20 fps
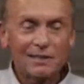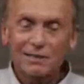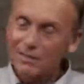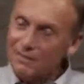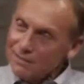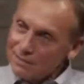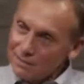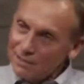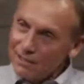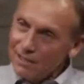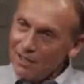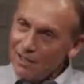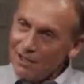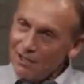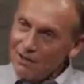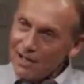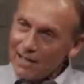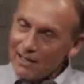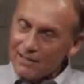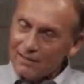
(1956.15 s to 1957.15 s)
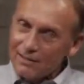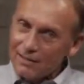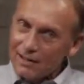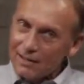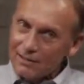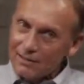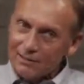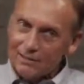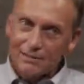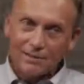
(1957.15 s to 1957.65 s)
And he says, you know, I
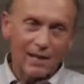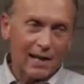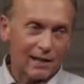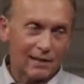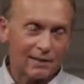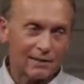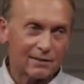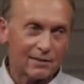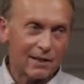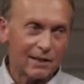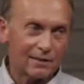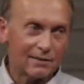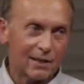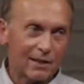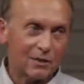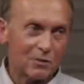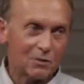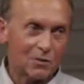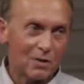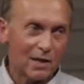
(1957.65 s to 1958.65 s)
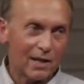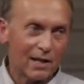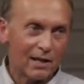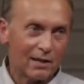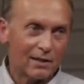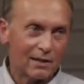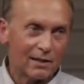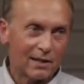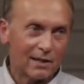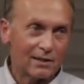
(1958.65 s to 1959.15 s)
can take that
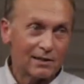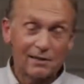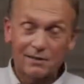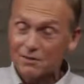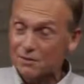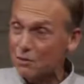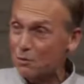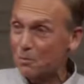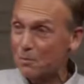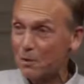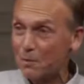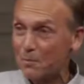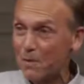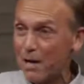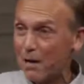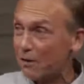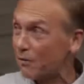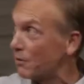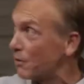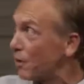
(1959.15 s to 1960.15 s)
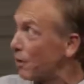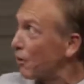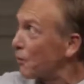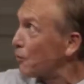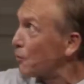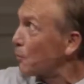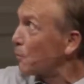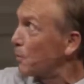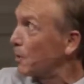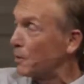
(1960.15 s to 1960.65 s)
away. And then it's going to be about
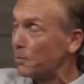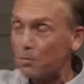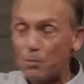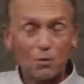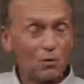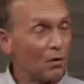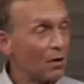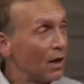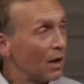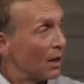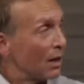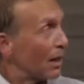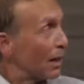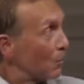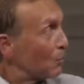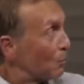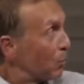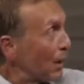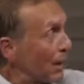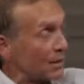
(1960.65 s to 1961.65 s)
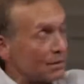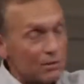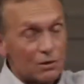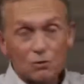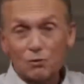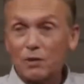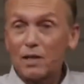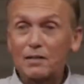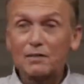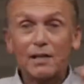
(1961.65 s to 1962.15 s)
other people and
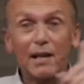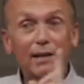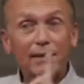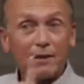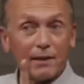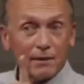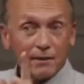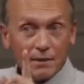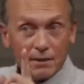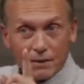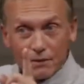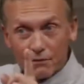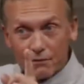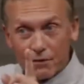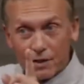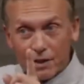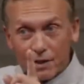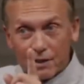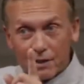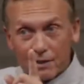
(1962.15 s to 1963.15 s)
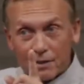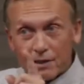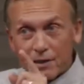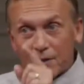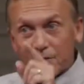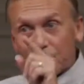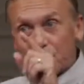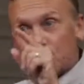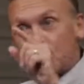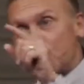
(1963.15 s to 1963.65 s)
blessing the rest. And in the event
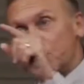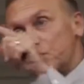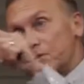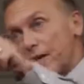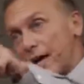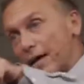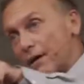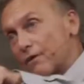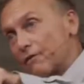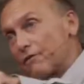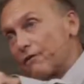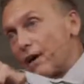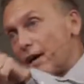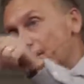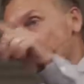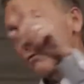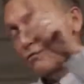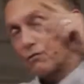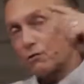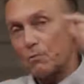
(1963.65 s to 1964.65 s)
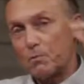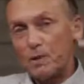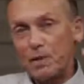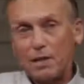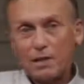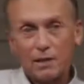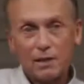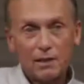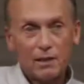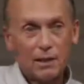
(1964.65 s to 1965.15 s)
that you sacrifice for
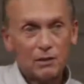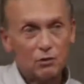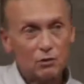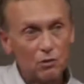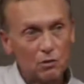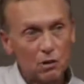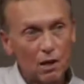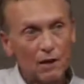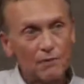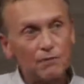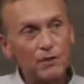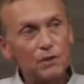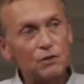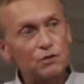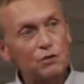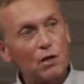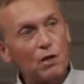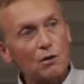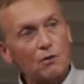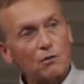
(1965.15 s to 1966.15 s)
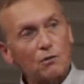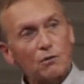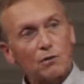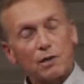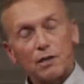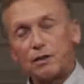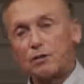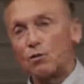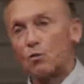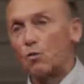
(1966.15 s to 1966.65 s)
me and you love each
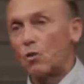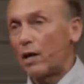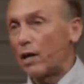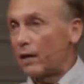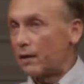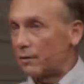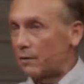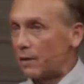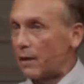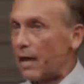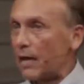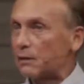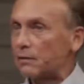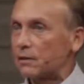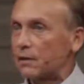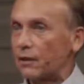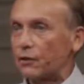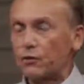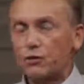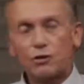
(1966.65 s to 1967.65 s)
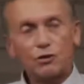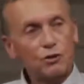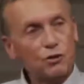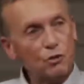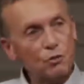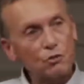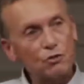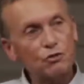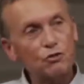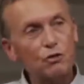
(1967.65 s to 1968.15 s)
other in the way that I tell you
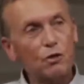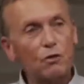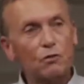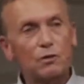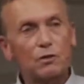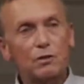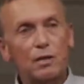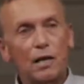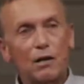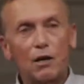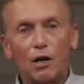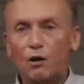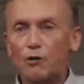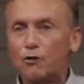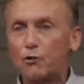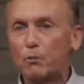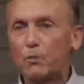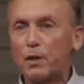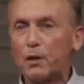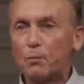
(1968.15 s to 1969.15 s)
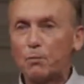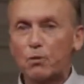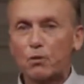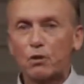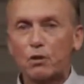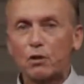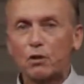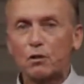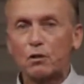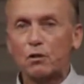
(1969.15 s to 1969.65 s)
to and show you to, other
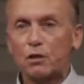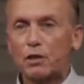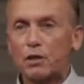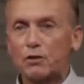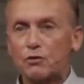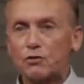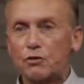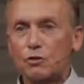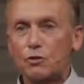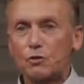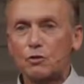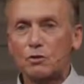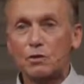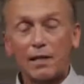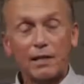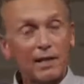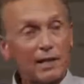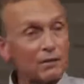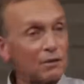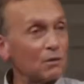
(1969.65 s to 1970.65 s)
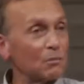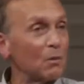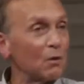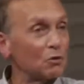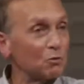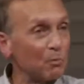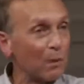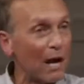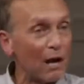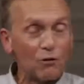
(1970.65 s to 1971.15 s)
people are going to look at you and say, that's the
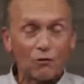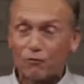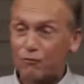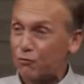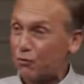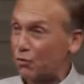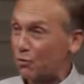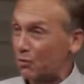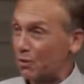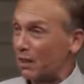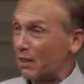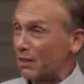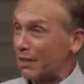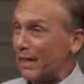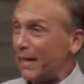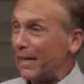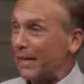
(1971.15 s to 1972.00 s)
most powerful